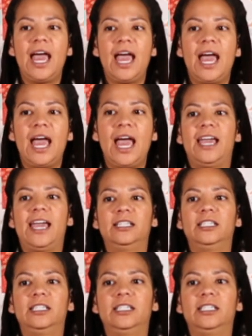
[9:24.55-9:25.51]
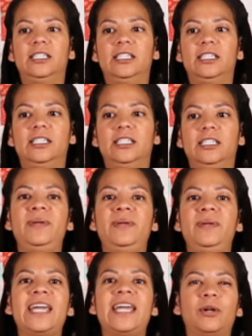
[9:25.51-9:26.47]
And
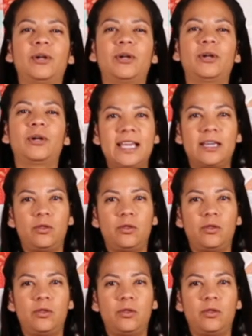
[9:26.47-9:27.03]
being able to make